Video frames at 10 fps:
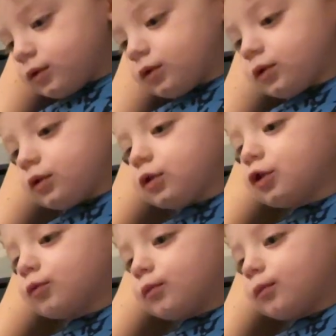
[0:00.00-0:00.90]

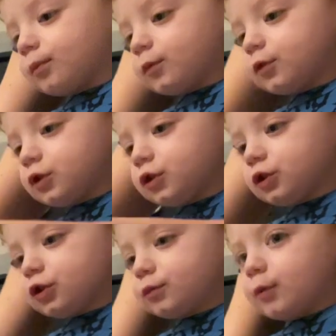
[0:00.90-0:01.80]
No.
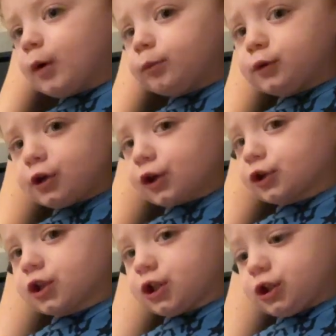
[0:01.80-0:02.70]
No purple
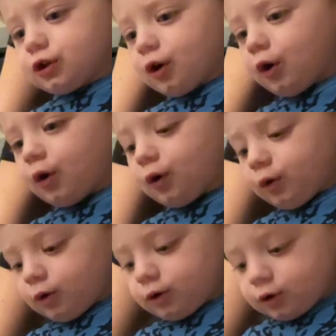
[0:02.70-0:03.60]
ducky. No purple
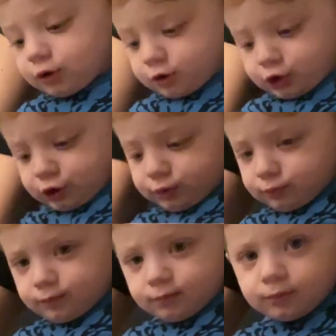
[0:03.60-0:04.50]
duckies? Yeah.
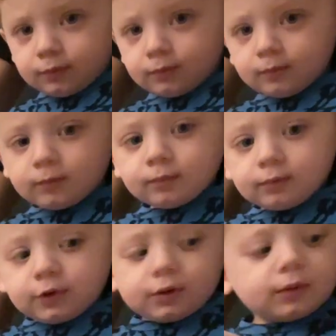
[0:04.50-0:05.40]

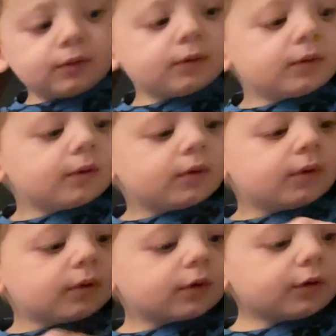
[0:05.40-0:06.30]
Want black sockies?
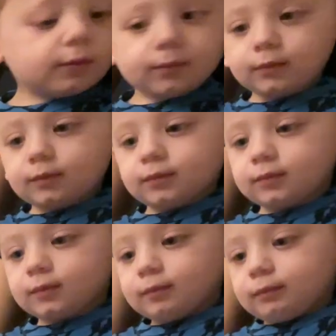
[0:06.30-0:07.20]
Yeah.
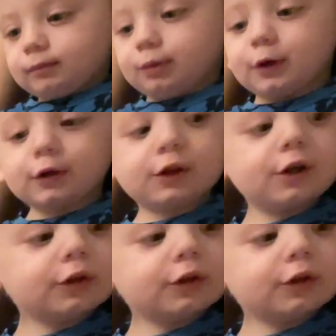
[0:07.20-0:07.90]
Purple.